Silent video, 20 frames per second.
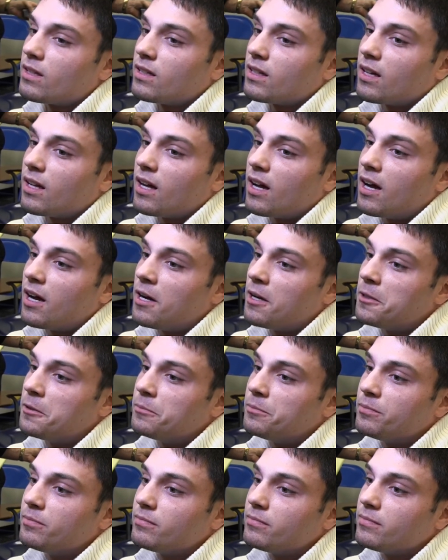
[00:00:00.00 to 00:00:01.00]
It's a lot.
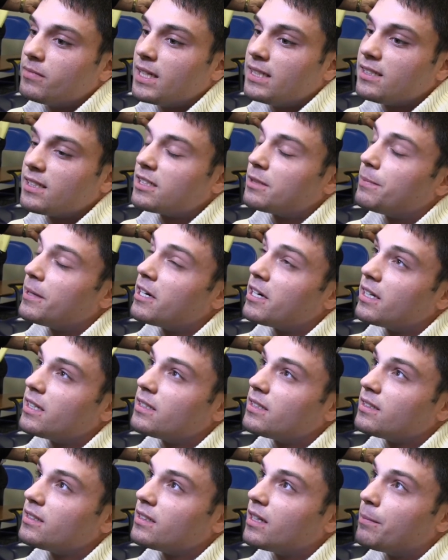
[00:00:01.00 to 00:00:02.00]
Um, his
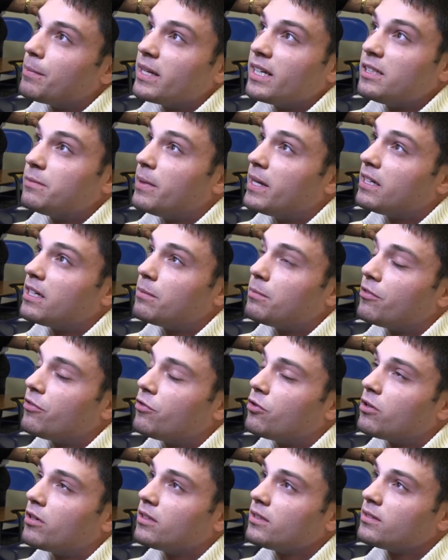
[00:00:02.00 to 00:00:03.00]
experience. I mean, he's been there
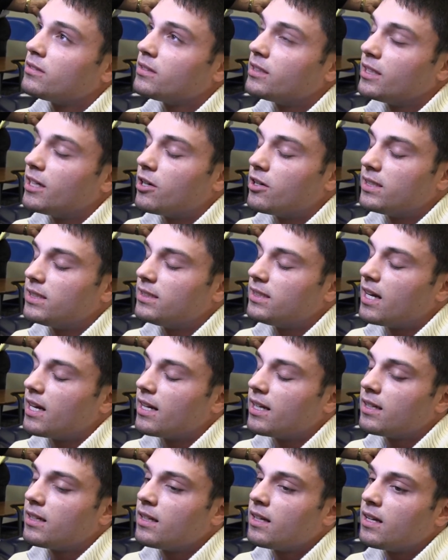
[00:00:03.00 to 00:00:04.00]
before. You know, he's
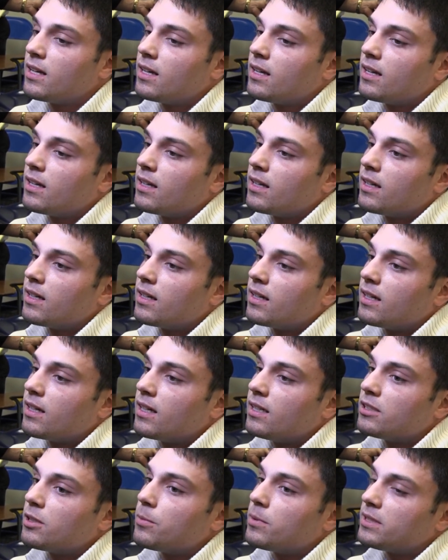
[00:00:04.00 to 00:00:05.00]
done it
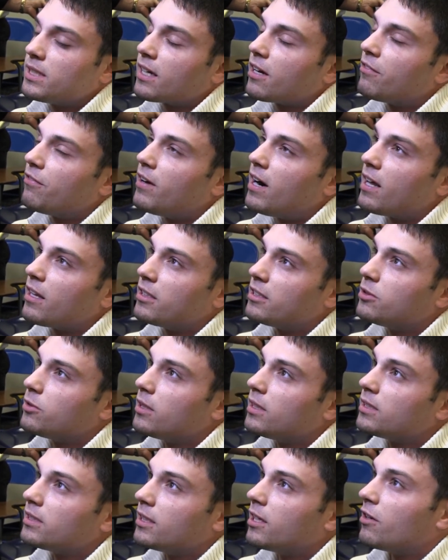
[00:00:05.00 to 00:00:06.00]
he's almost like a father
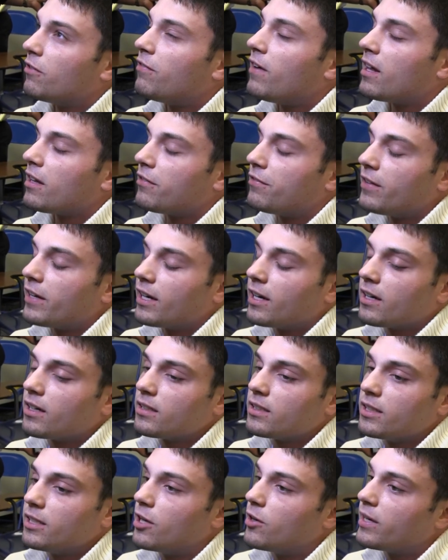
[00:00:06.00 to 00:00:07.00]
to us, you know, father figure.
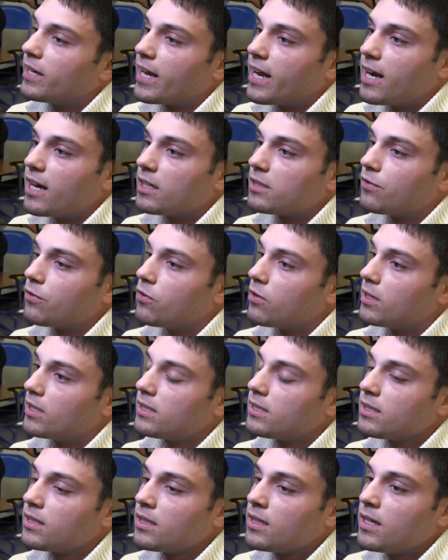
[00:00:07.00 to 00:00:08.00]
You know, he cares for
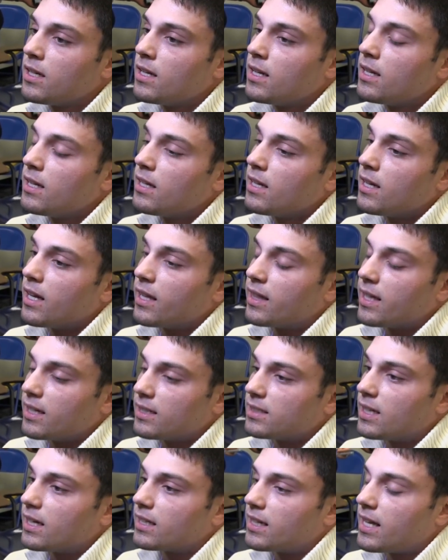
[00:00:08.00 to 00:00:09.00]
us and
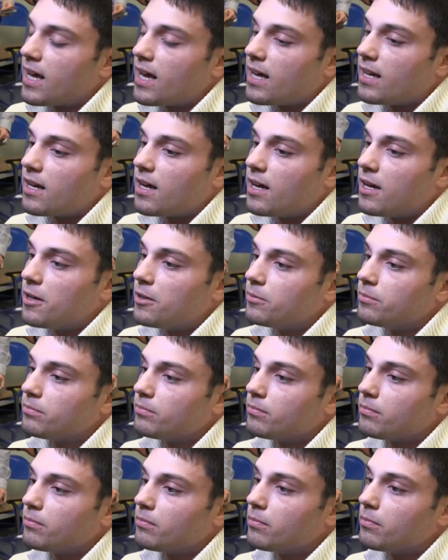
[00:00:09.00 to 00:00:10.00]
things like that. Um,
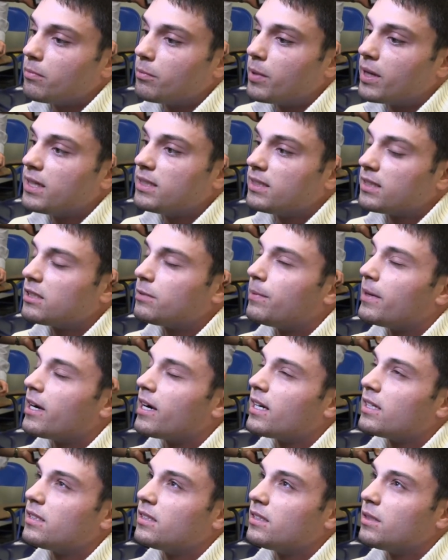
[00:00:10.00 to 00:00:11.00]
but his
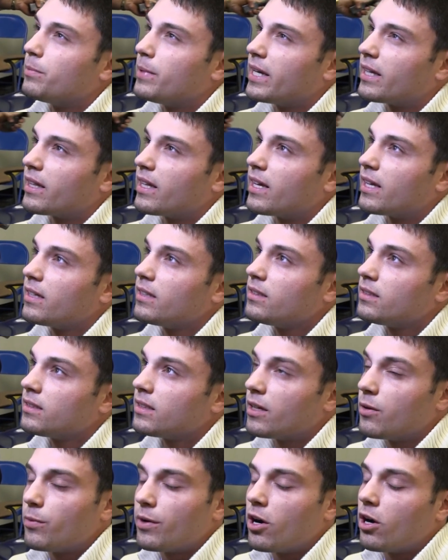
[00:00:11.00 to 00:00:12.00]
experience is a big thing,
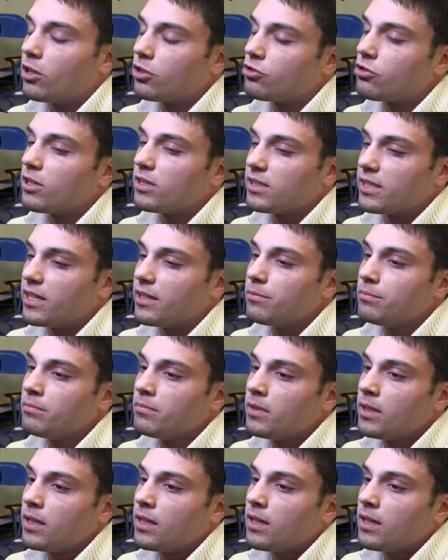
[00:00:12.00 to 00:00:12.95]
and we all trust him.